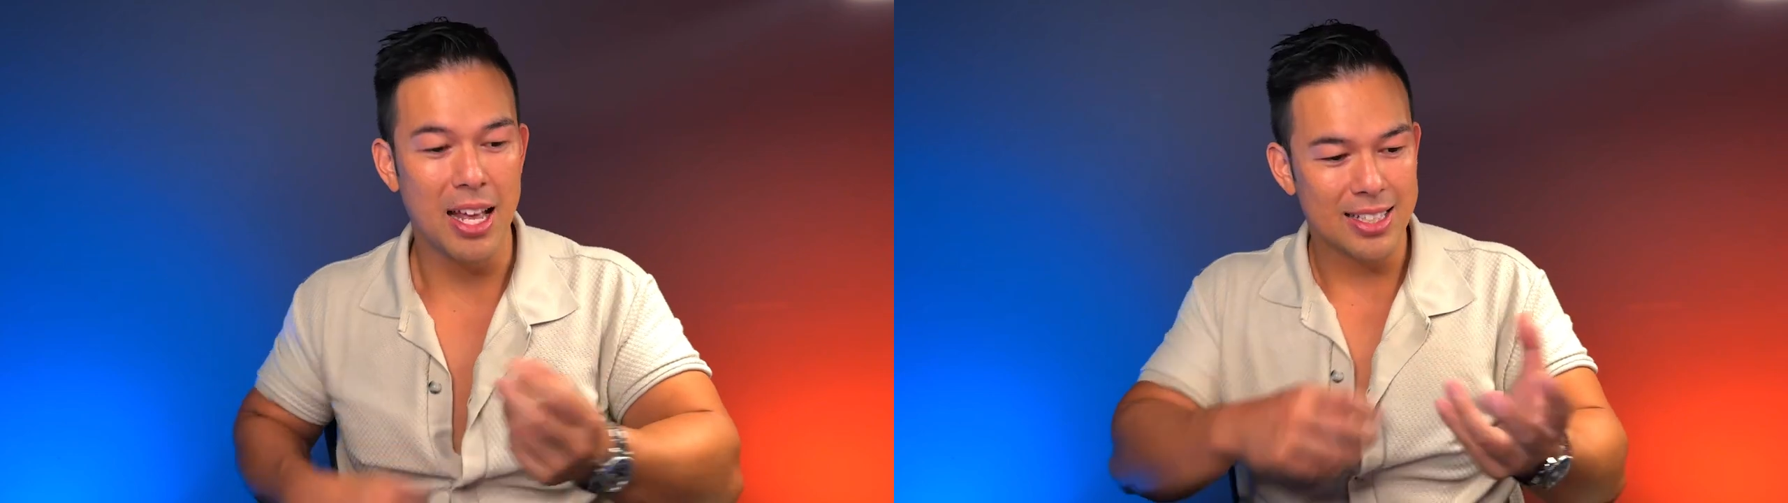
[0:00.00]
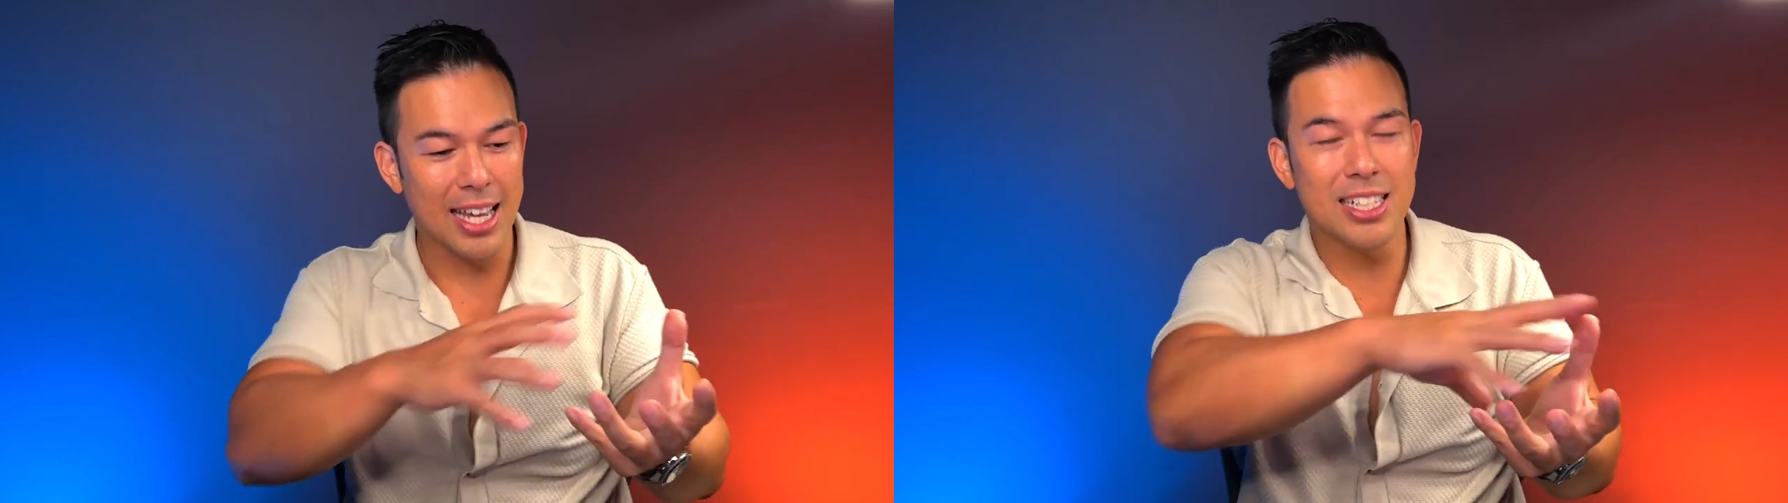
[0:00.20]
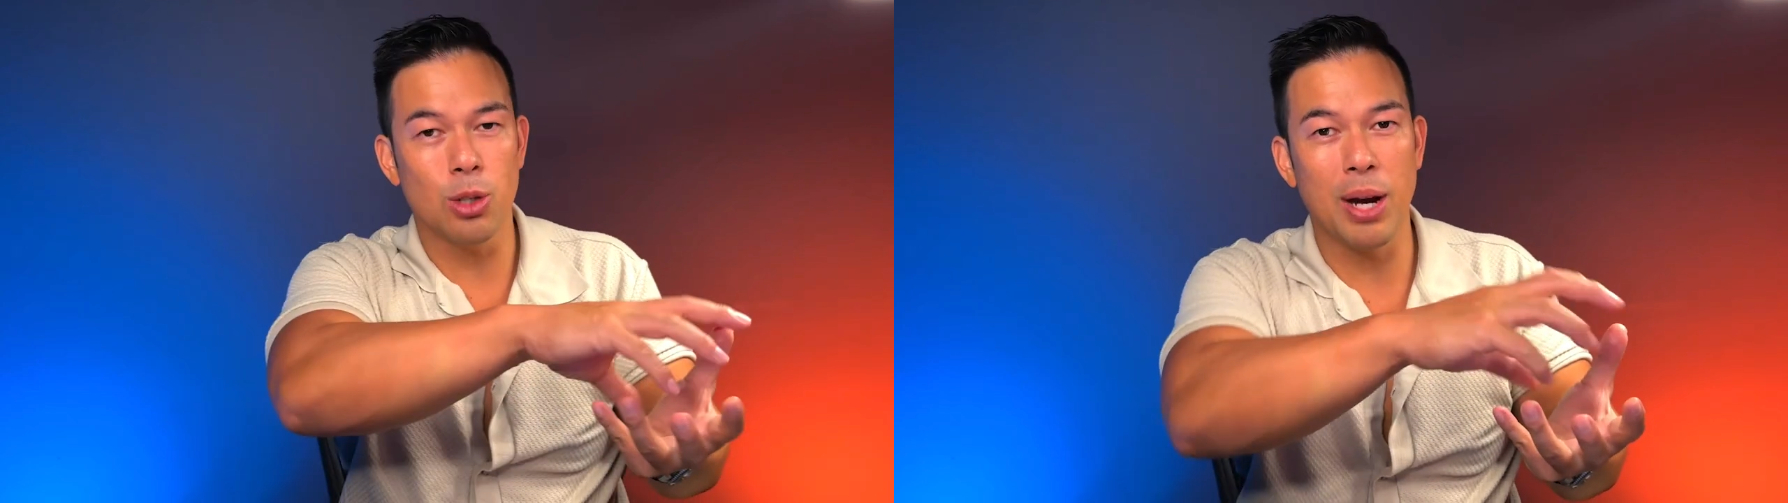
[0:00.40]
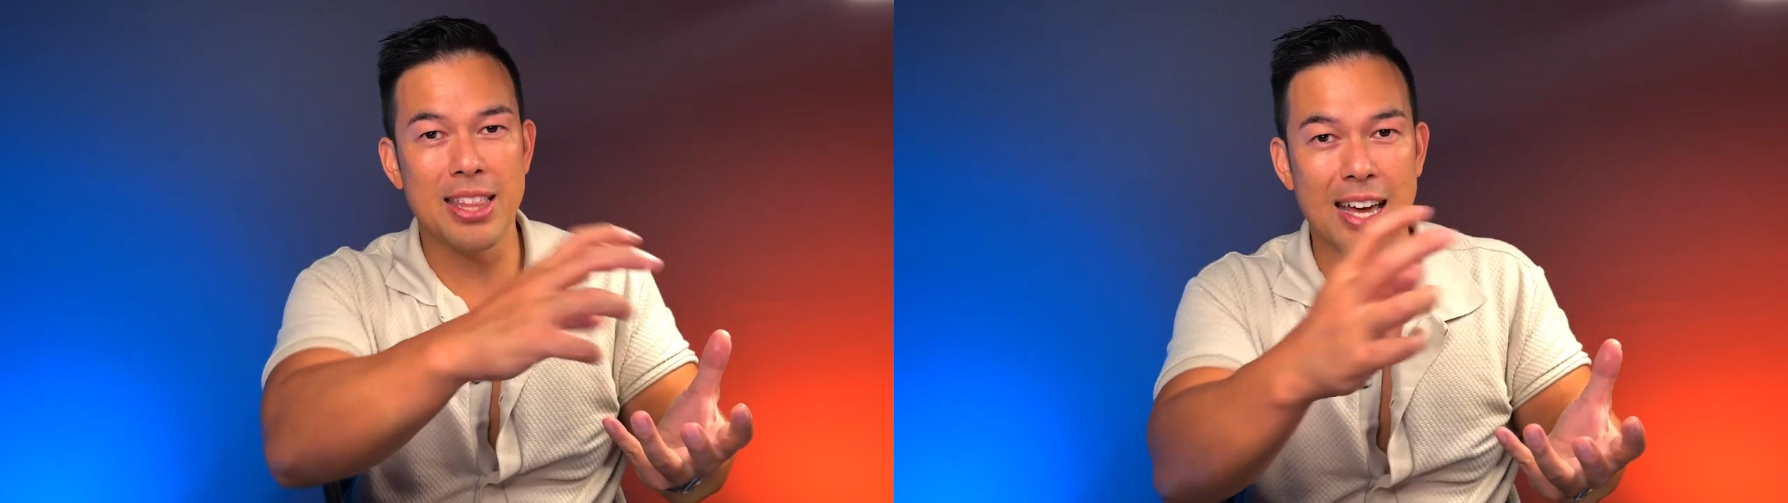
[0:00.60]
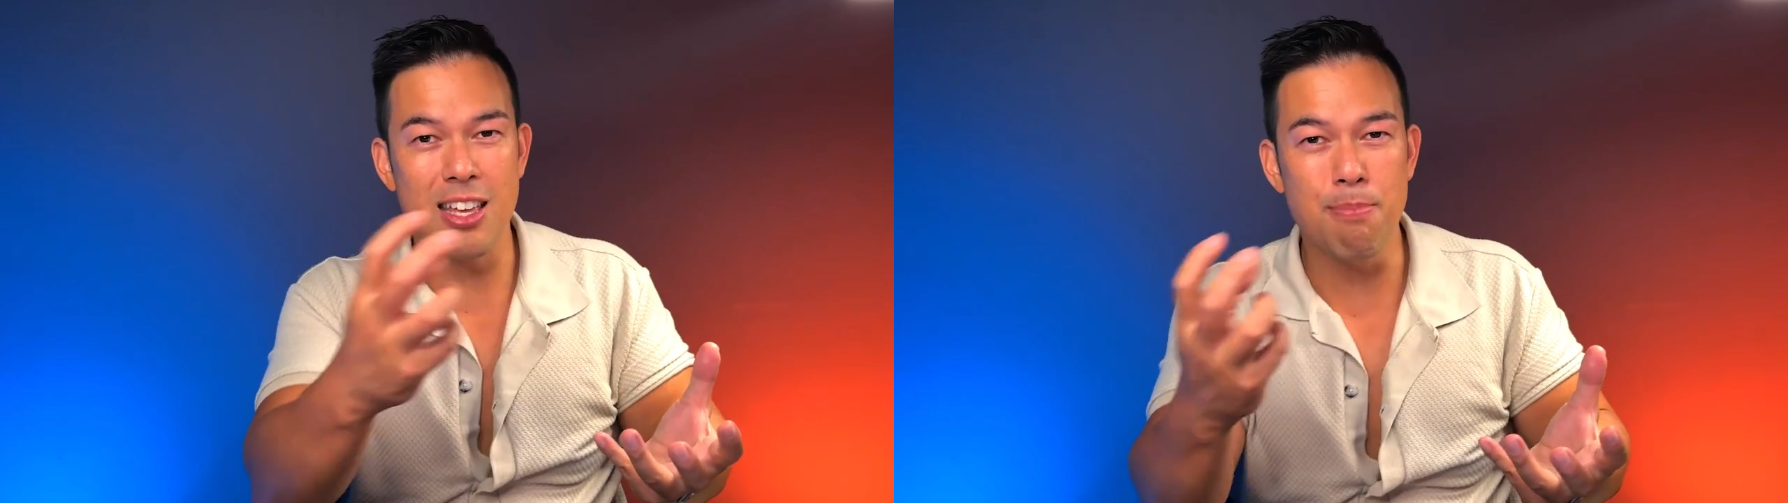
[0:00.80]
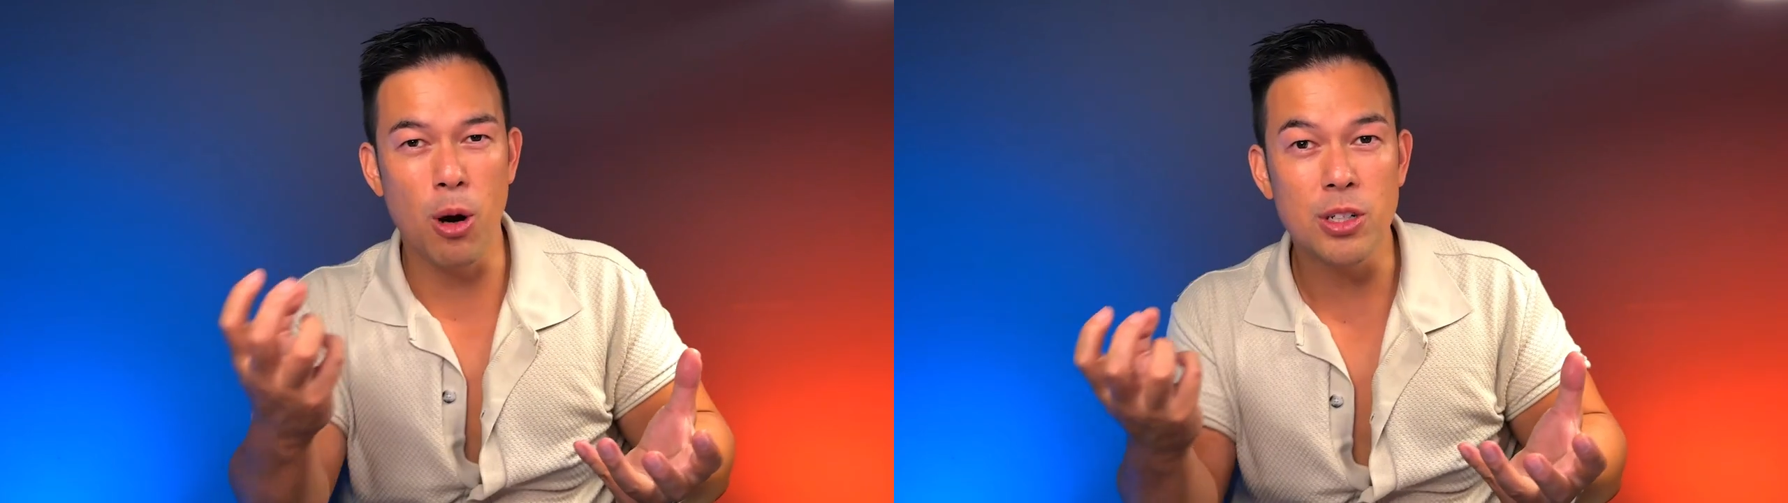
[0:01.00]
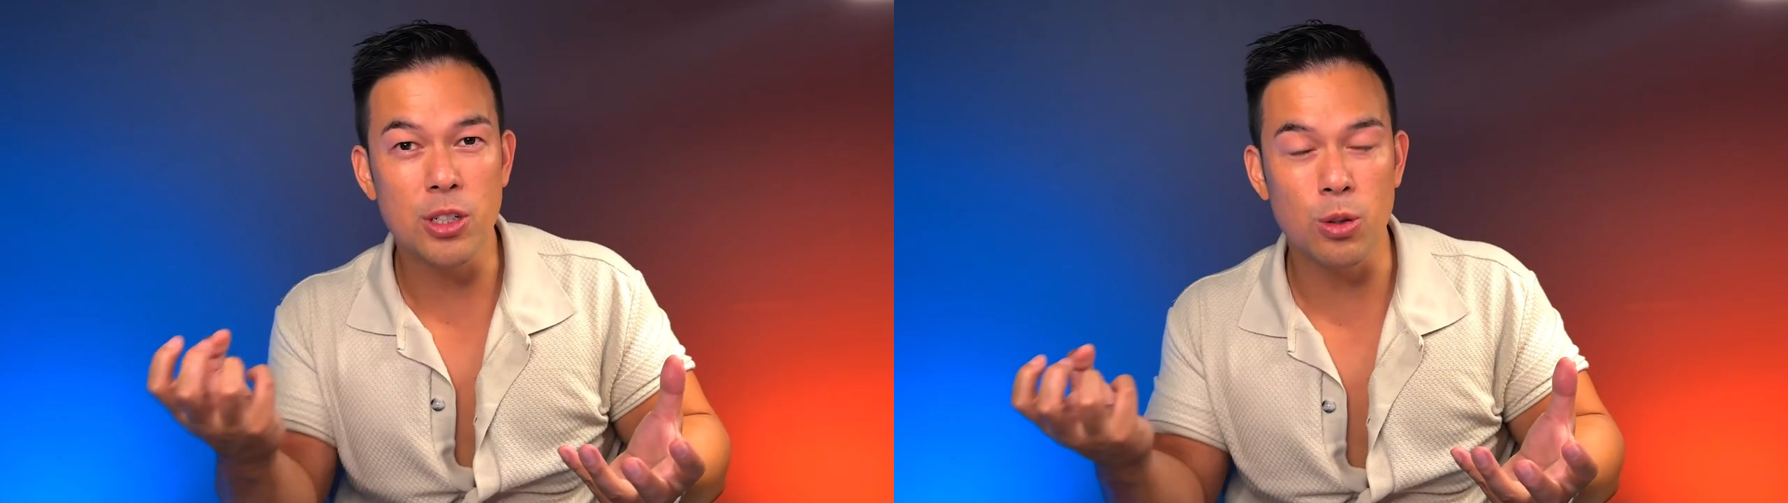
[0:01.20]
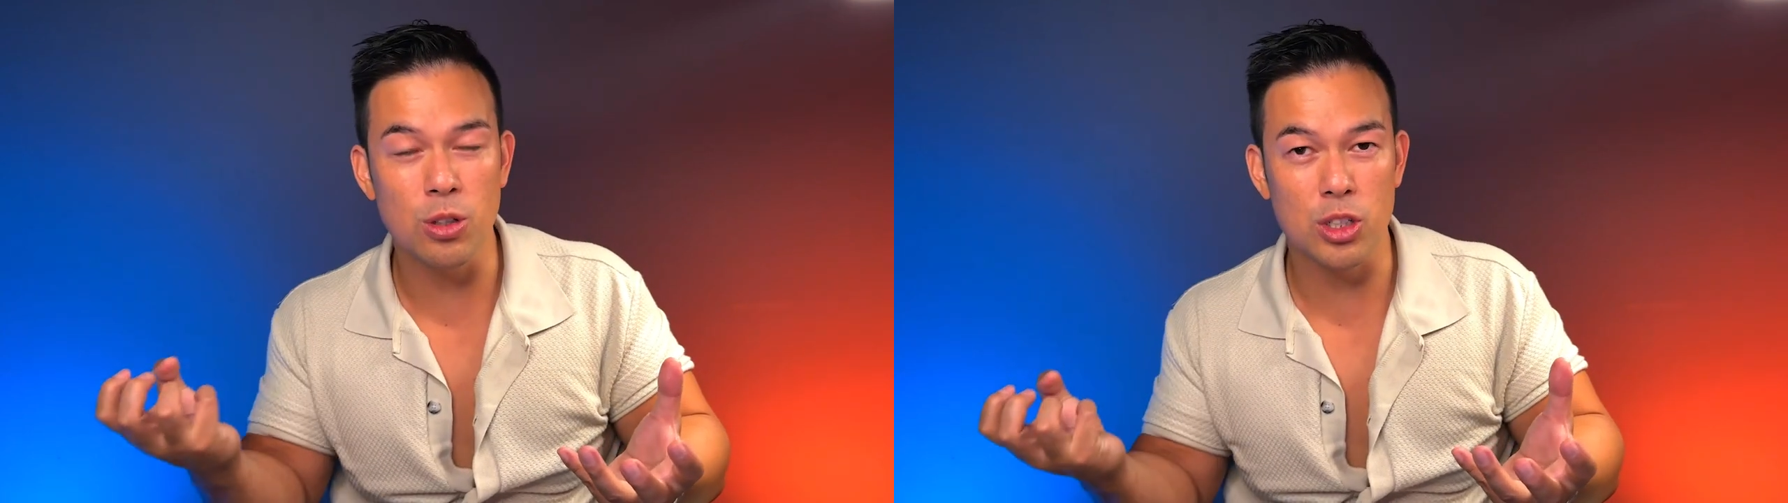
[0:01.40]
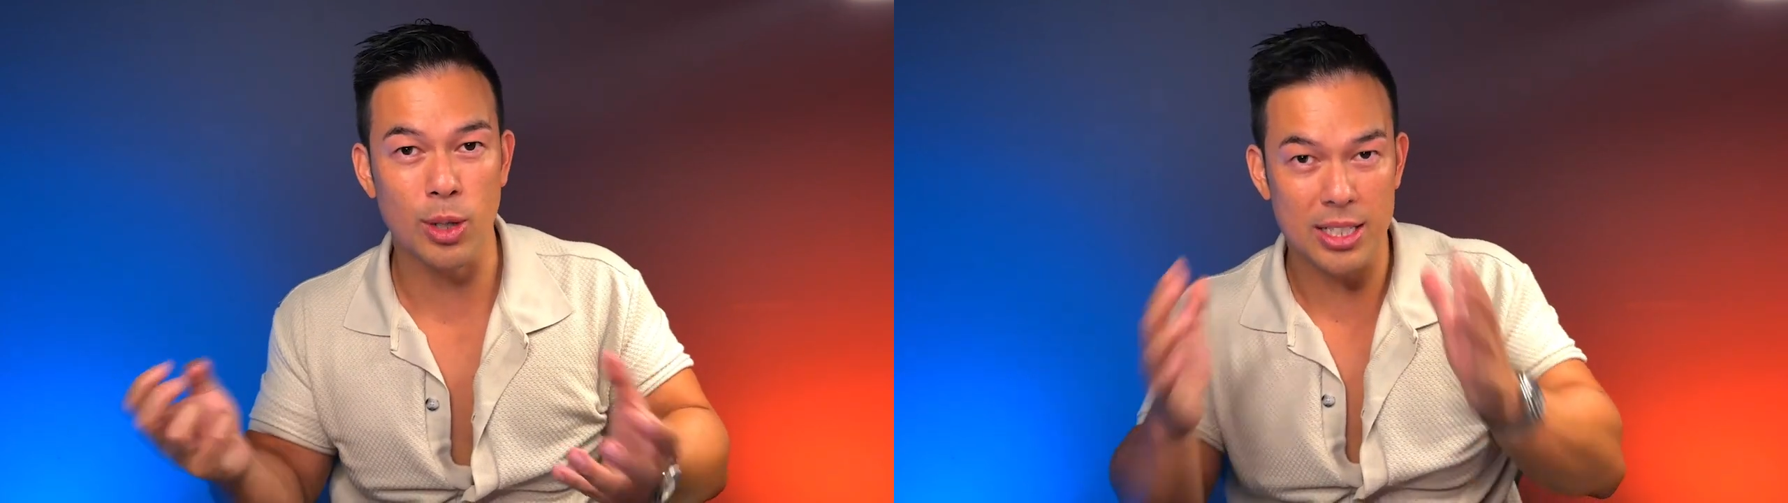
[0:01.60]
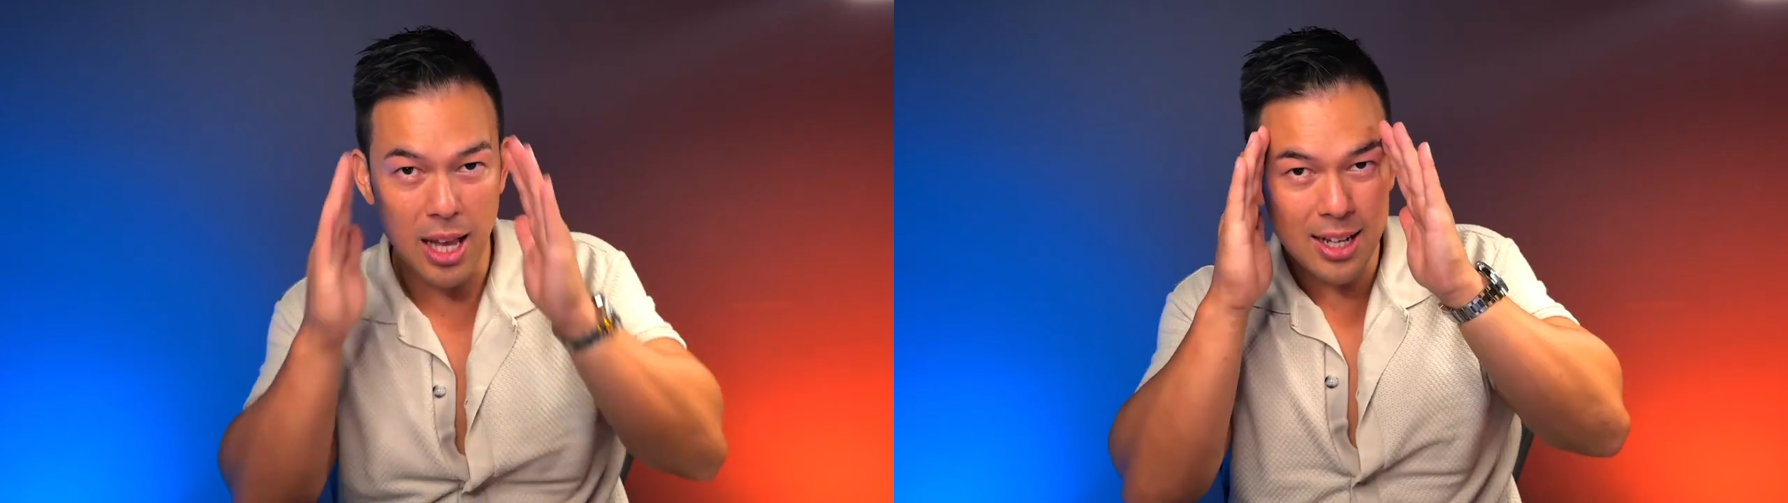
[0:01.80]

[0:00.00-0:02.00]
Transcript: takes away that emotional stress,